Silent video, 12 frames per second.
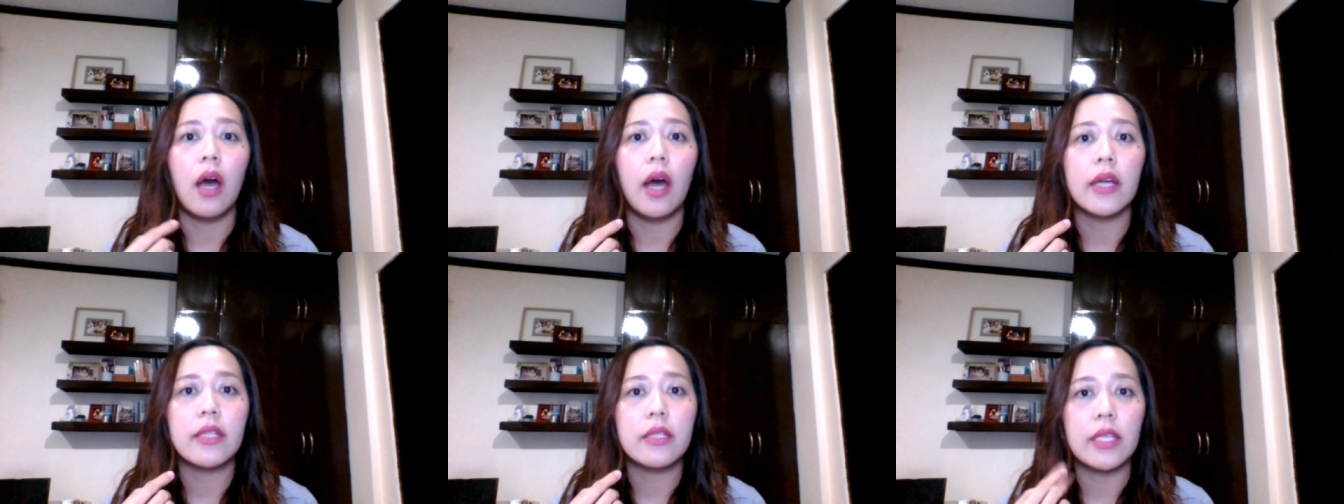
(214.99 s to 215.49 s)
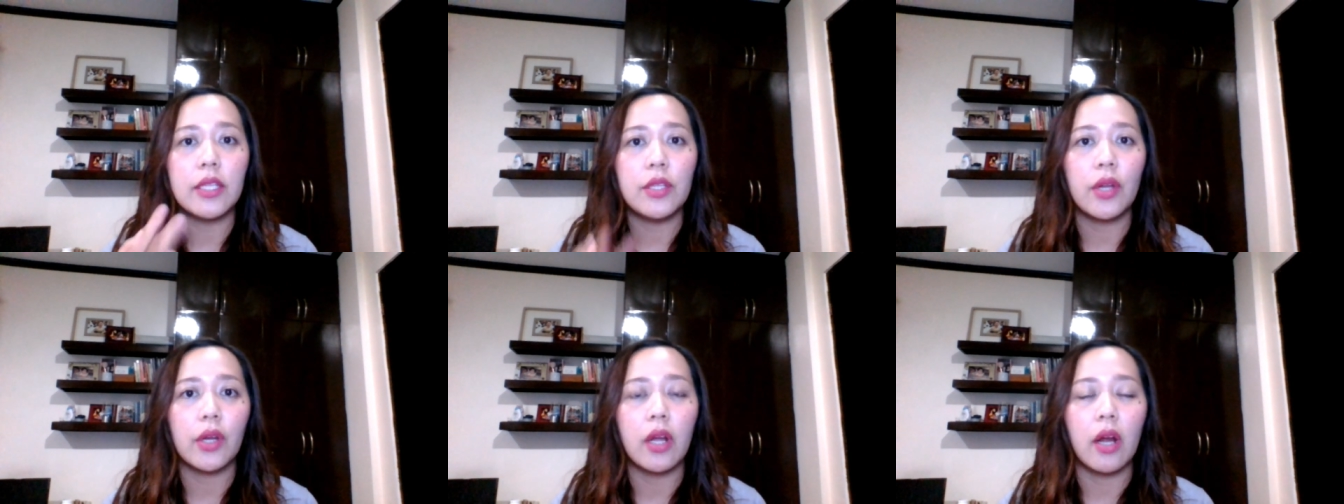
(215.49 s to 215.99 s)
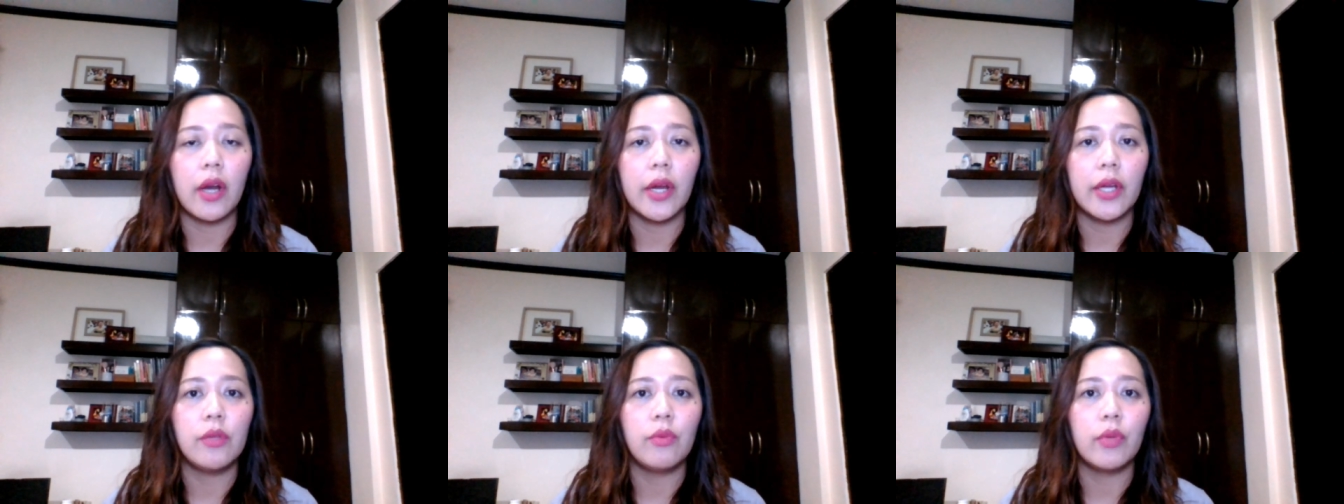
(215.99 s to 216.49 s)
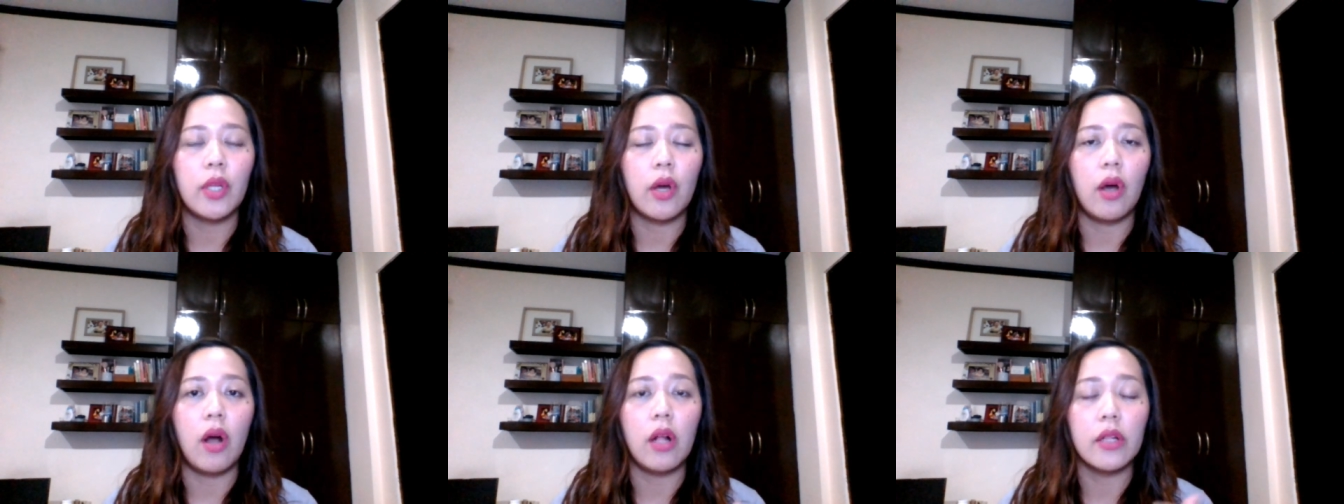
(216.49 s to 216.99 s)
uh, senior card would
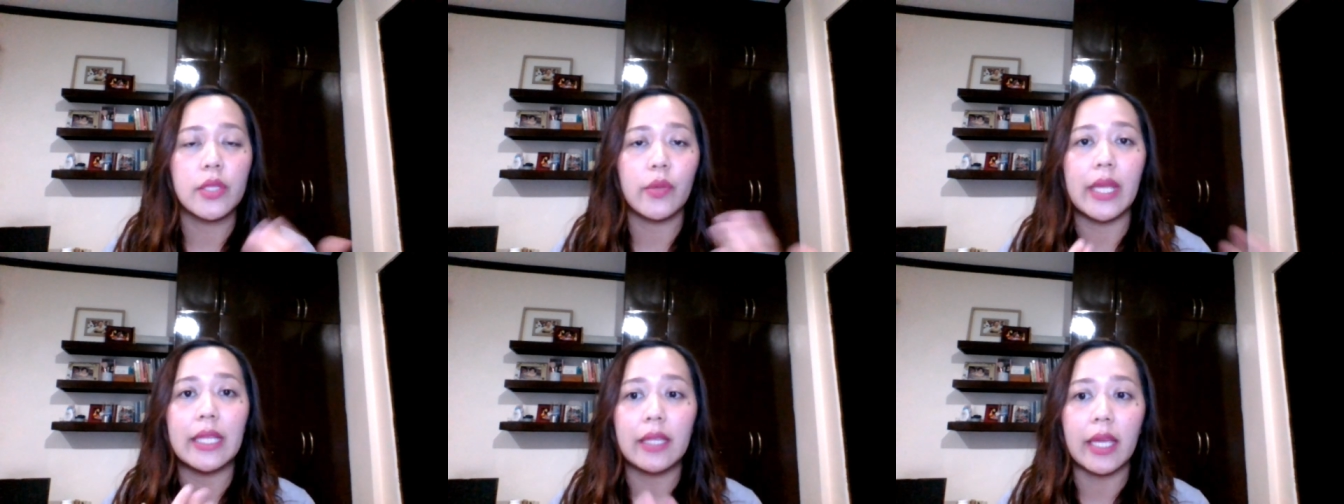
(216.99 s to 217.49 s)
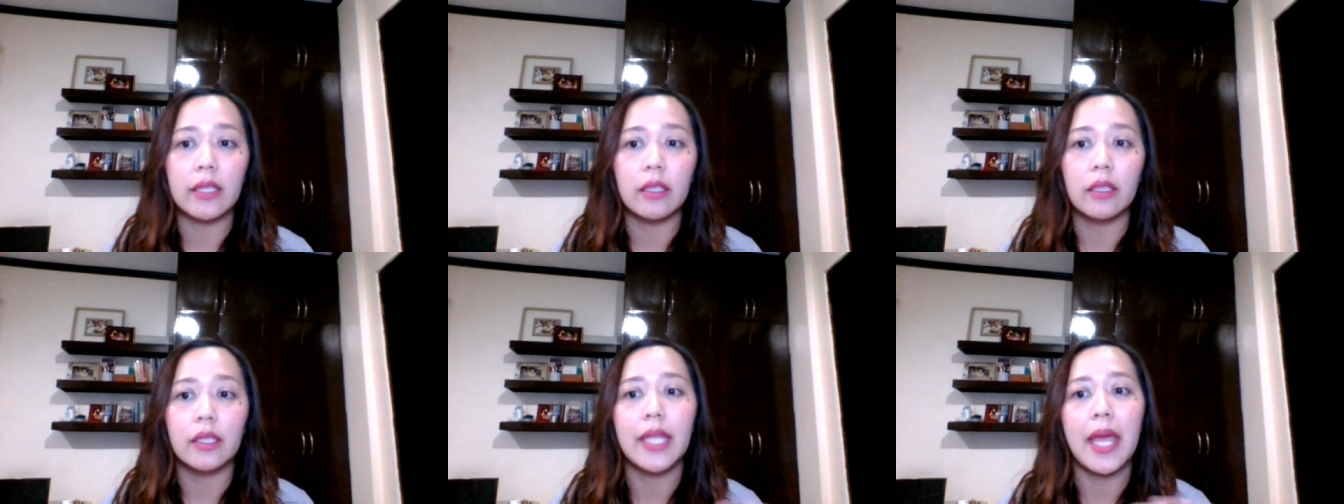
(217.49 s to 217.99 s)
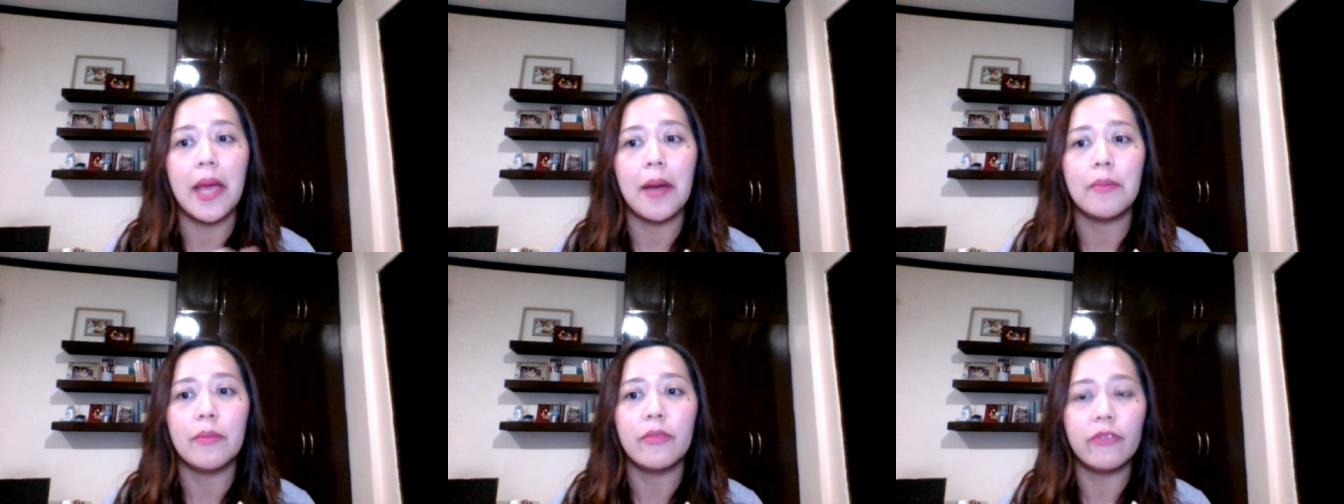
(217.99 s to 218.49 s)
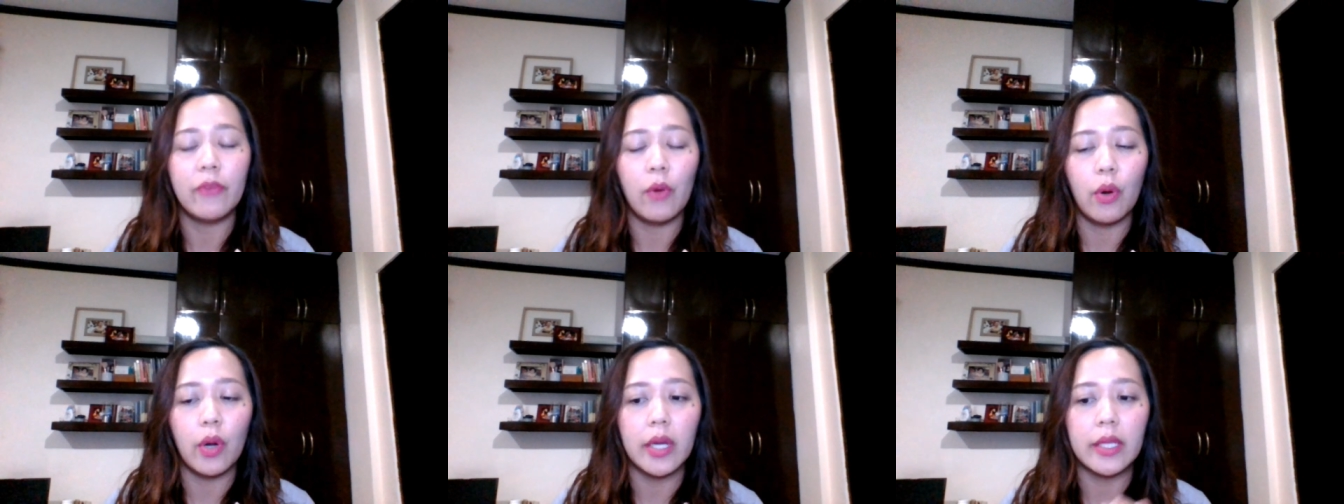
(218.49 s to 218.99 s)
also entitle them
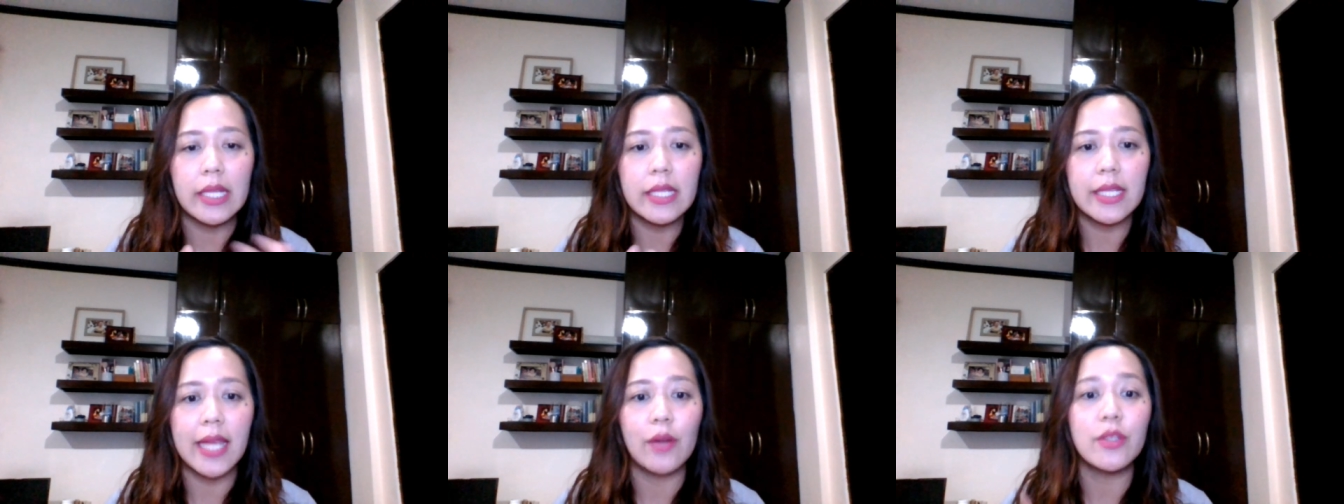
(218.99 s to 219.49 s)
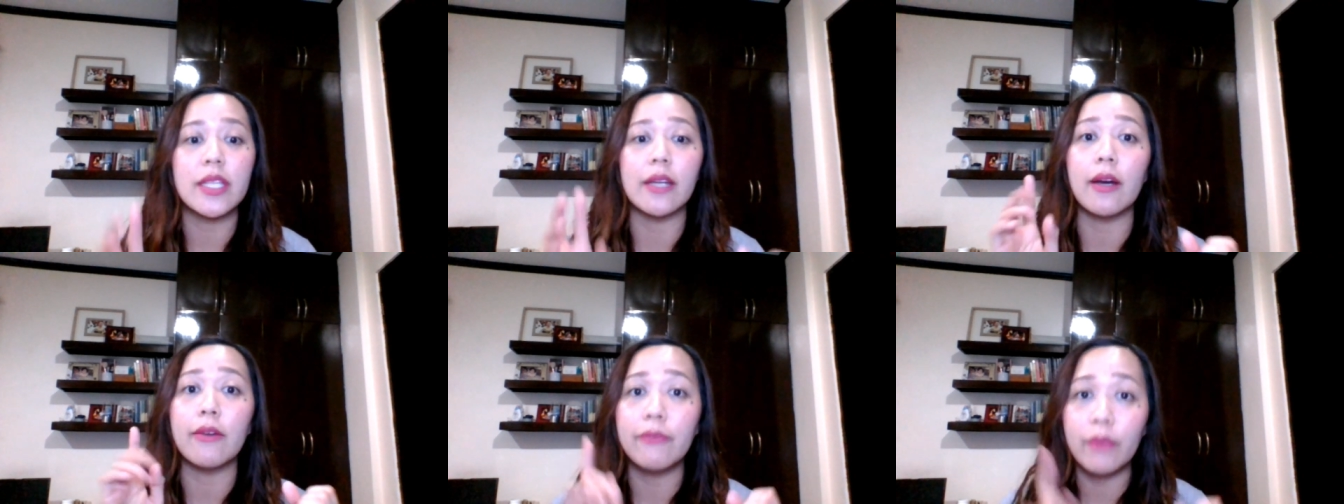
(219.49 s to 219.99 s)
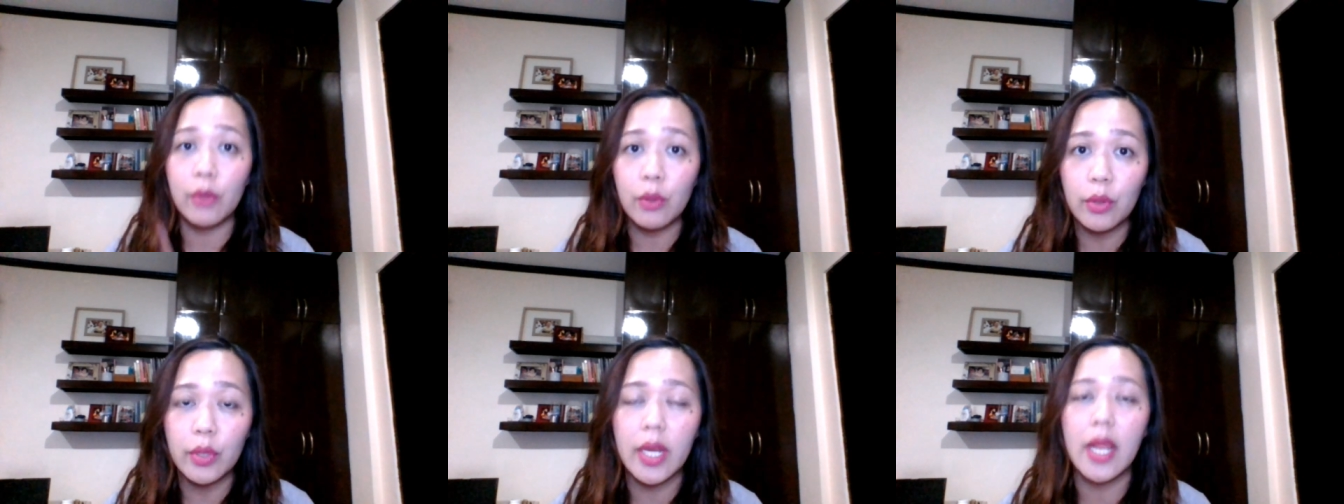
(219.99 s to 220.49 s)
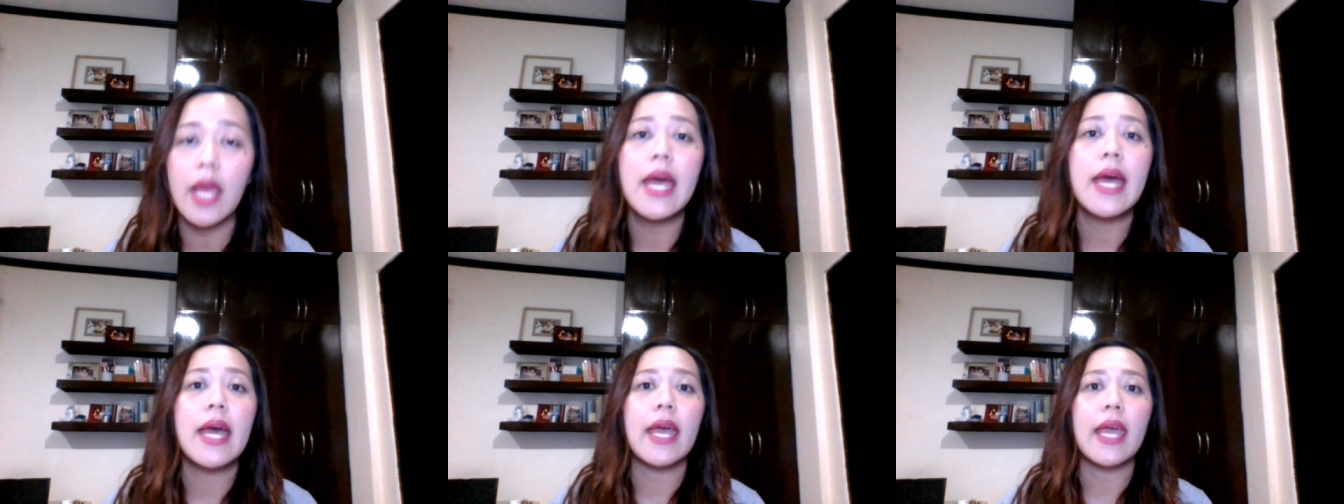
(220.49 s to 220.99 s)
for discounts sa food
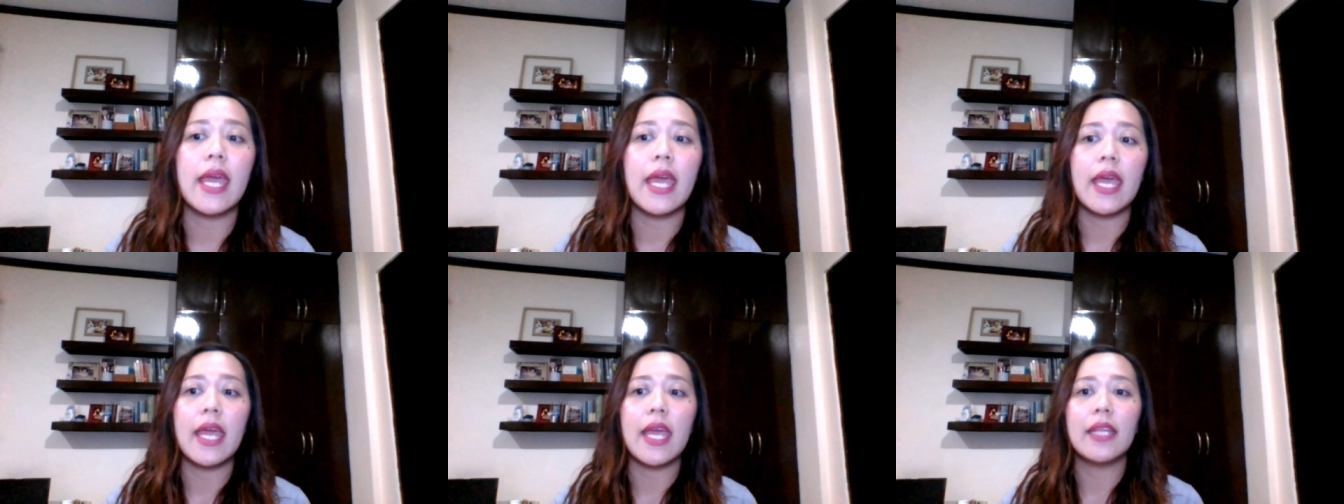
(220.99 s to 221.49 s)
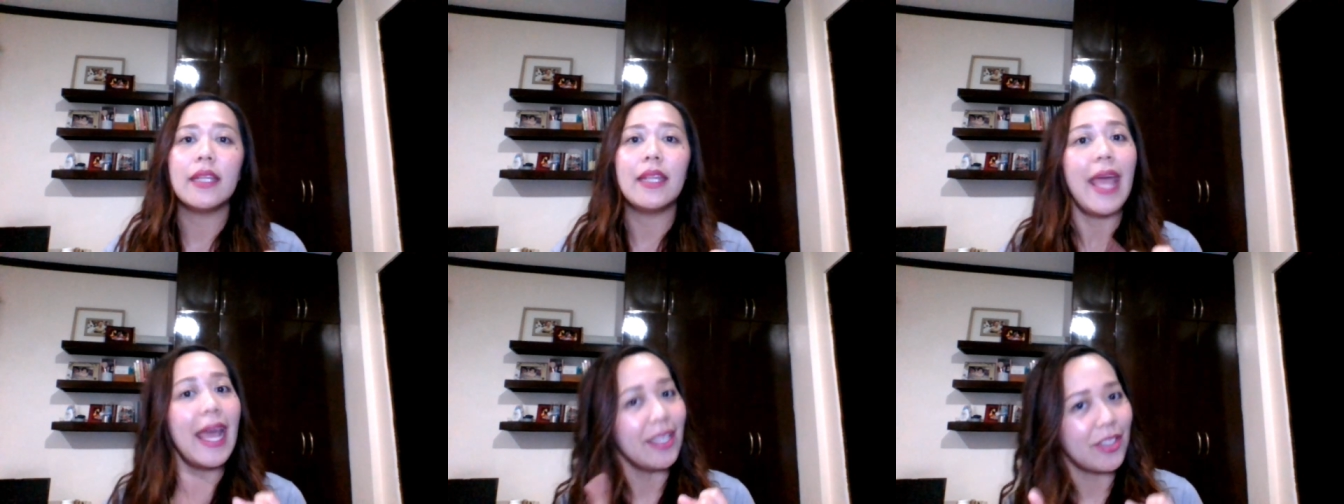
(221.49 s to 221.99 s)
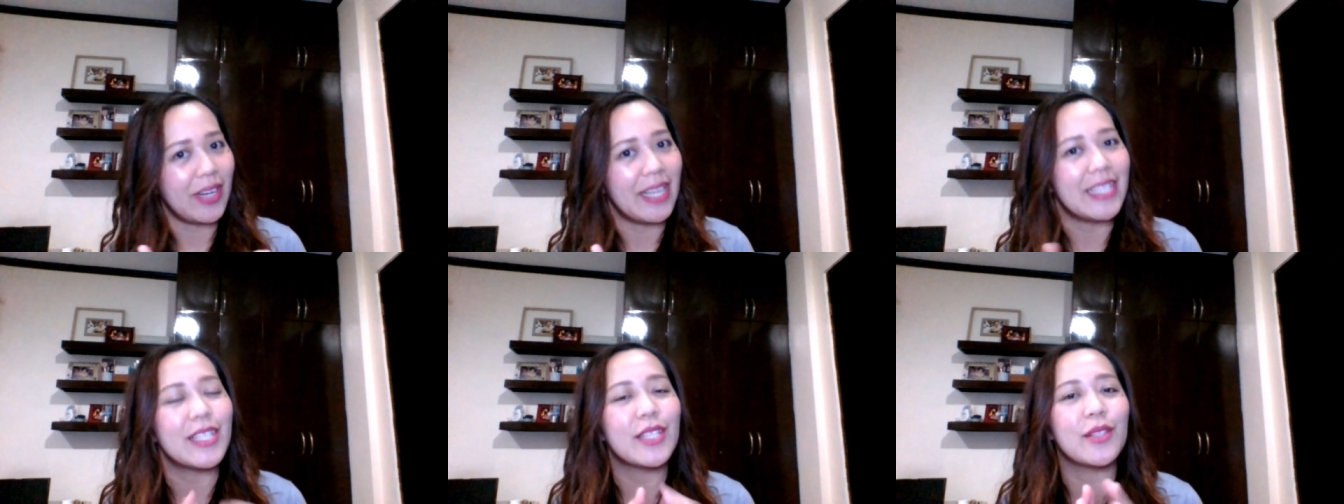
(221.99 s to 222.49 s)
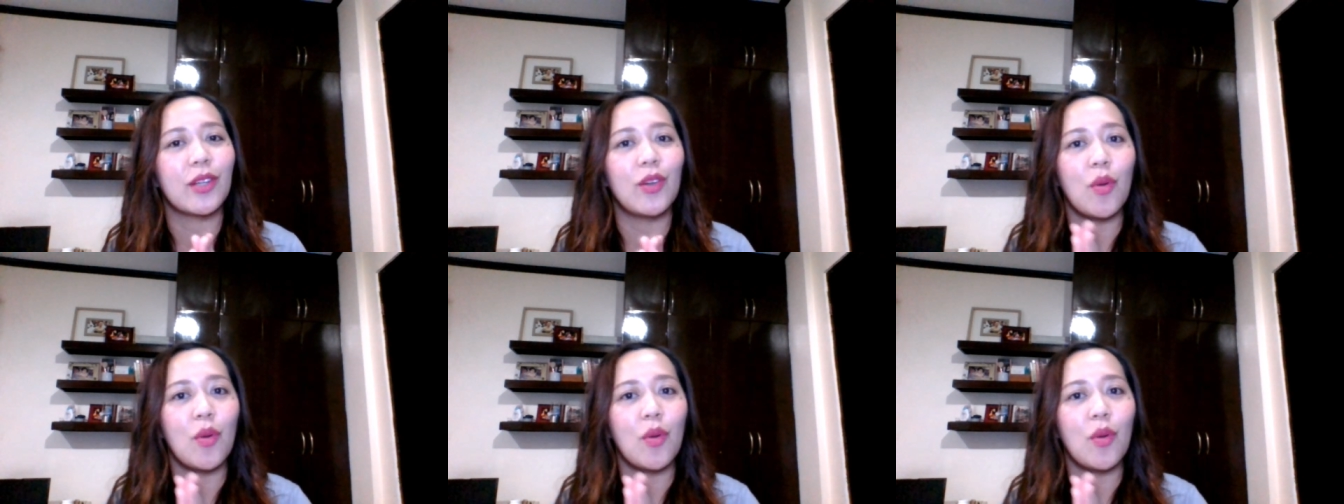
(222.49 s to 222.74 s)
and entrance.